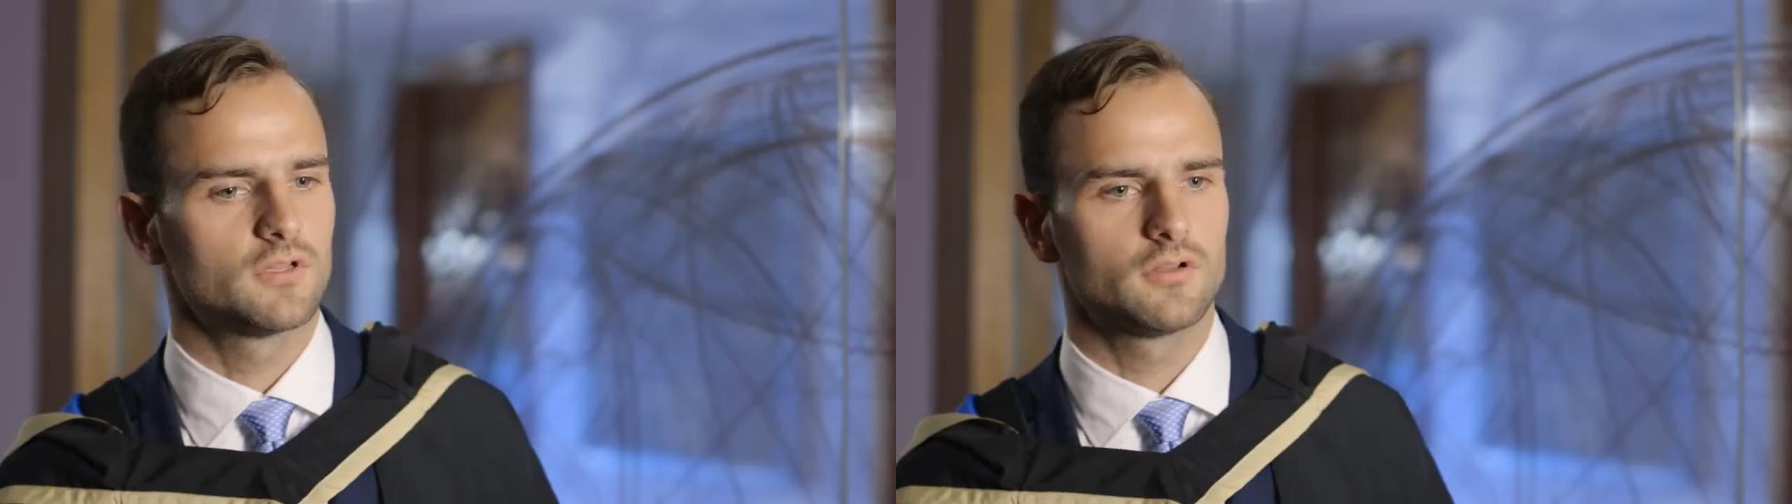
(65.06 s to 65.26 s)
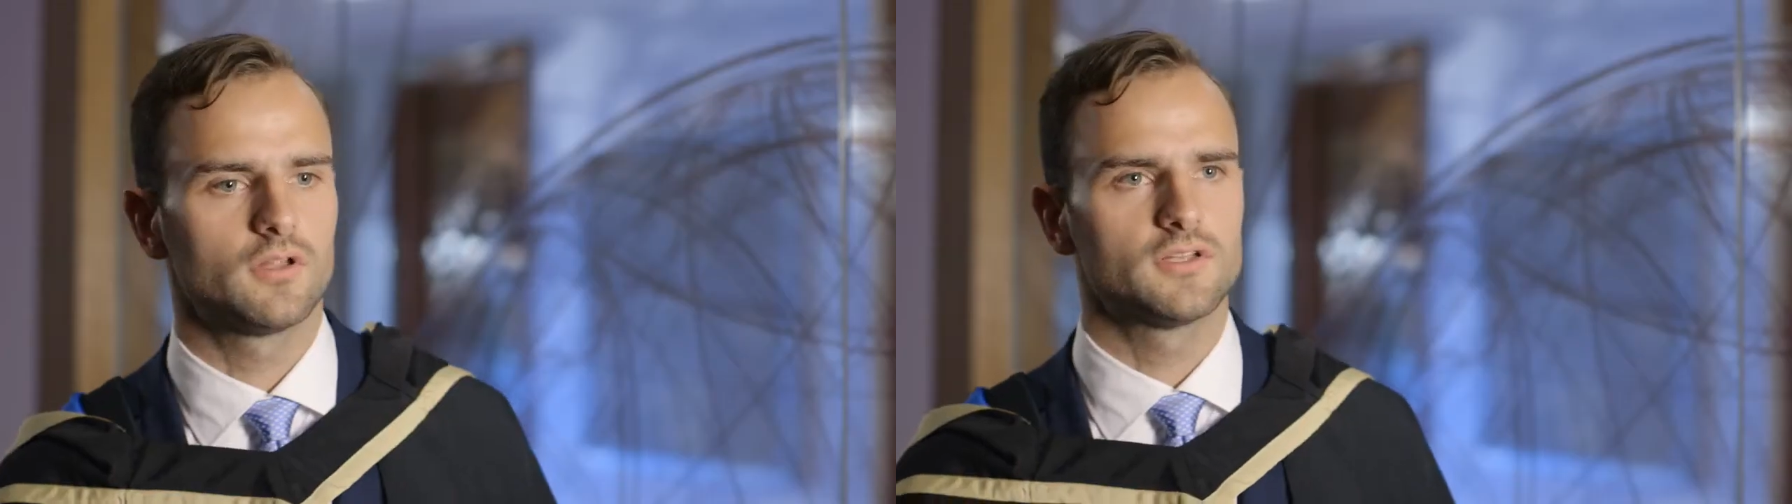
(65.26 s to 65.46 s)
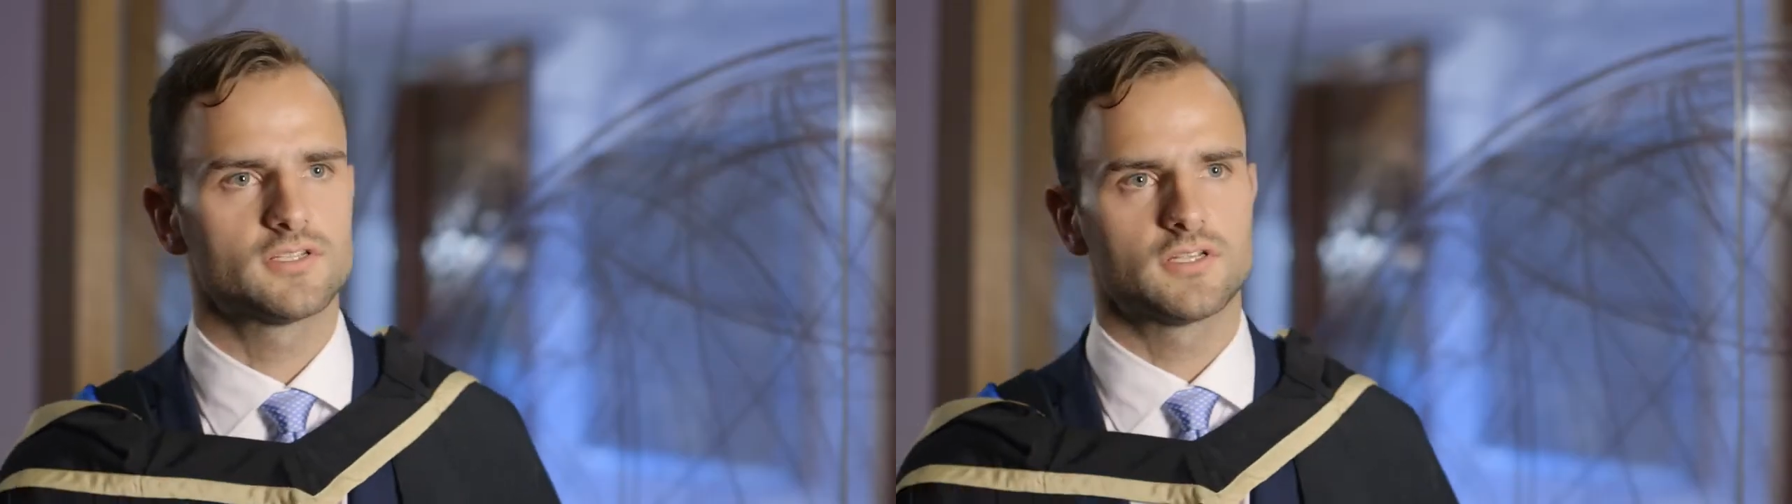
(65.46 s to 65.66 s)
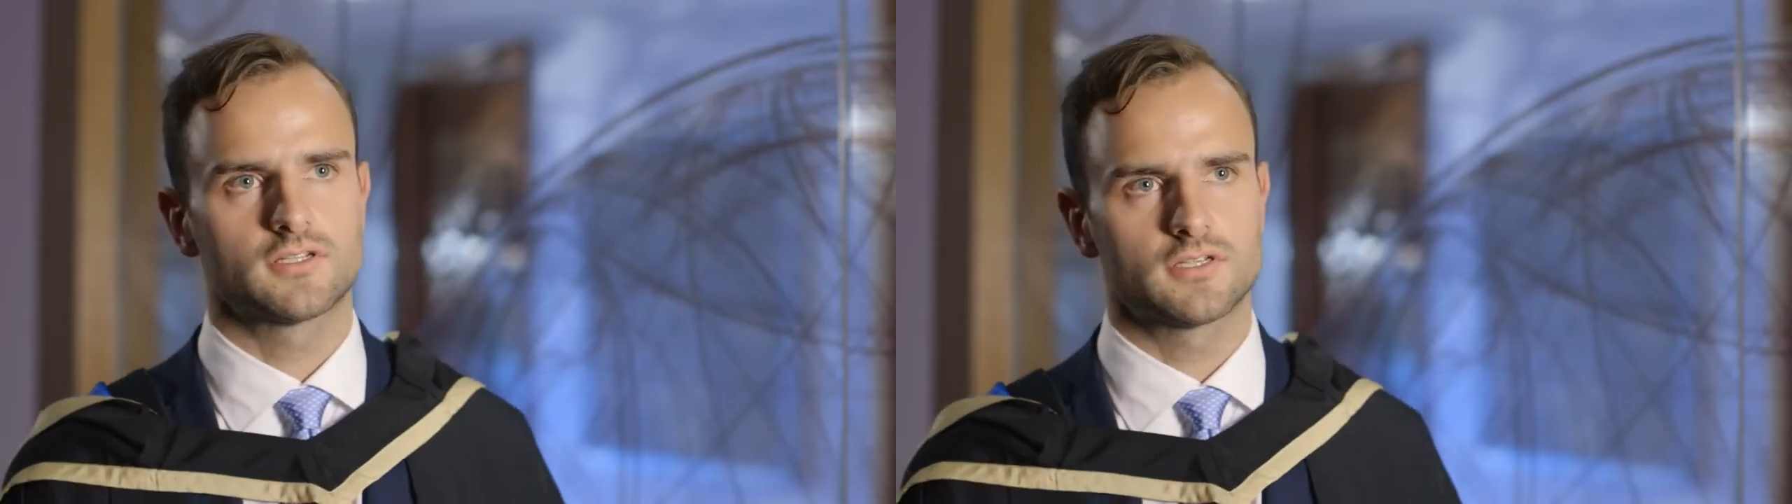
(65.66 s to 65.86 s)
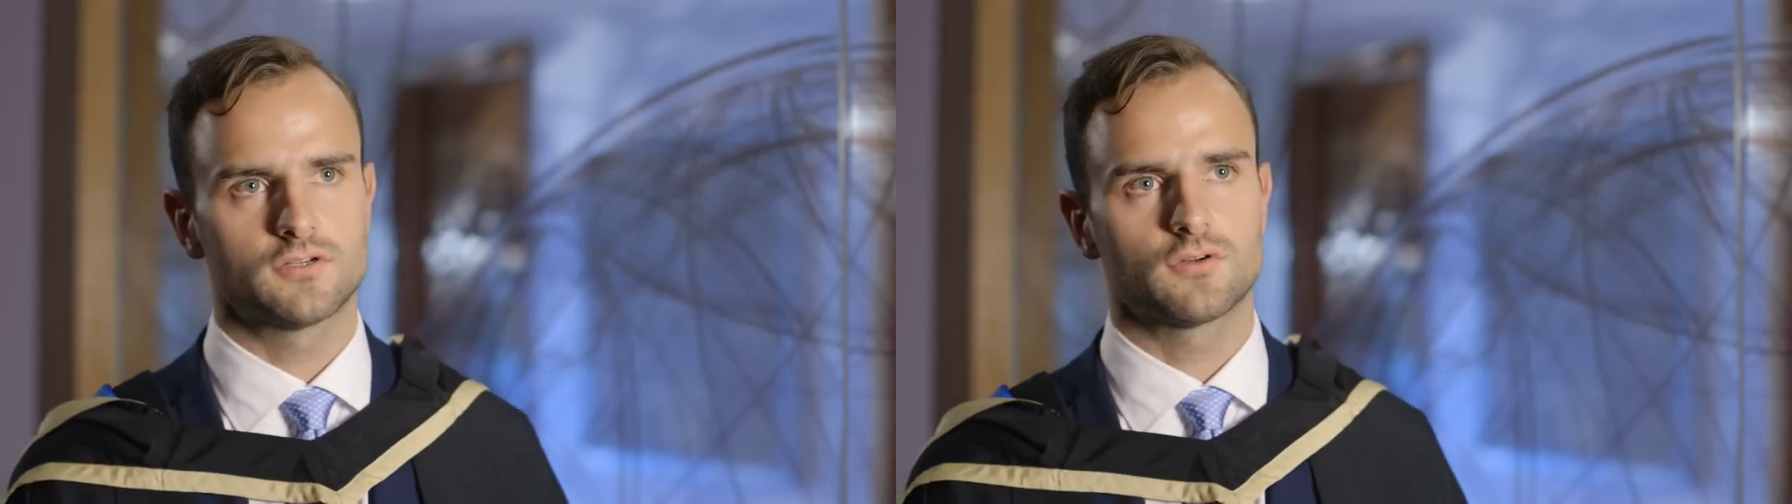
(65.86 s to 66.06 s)
and all these
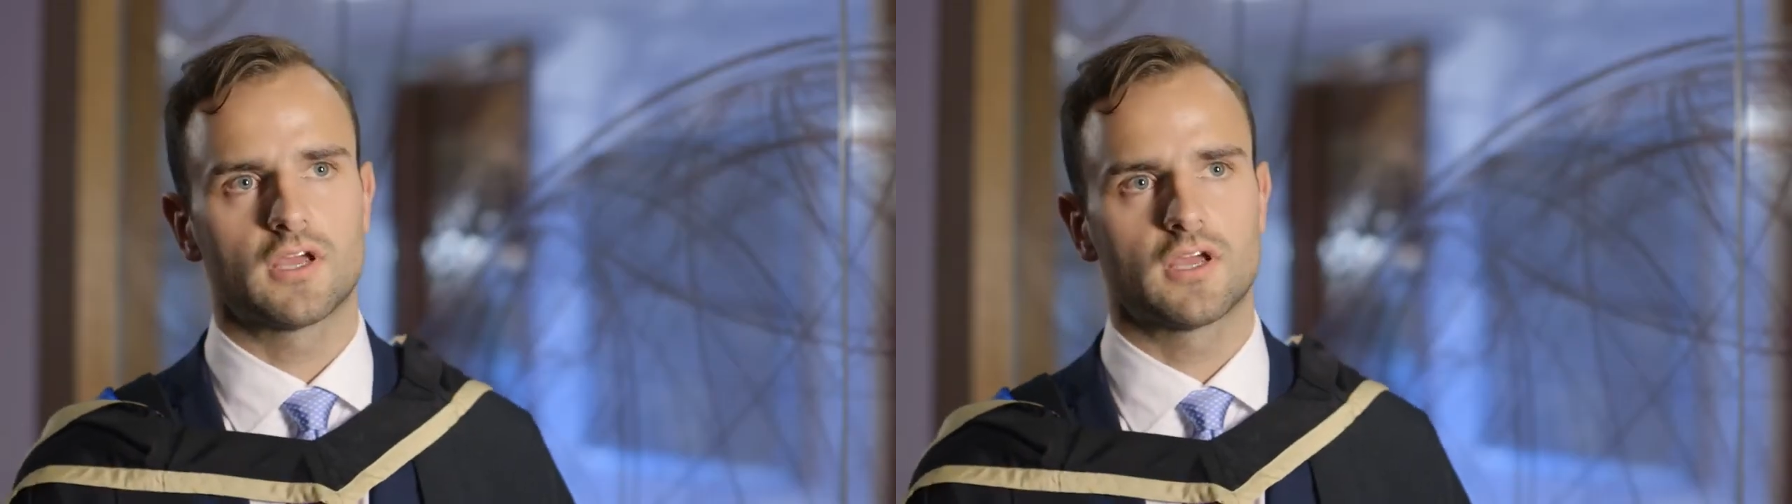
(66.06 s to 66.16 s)
things that you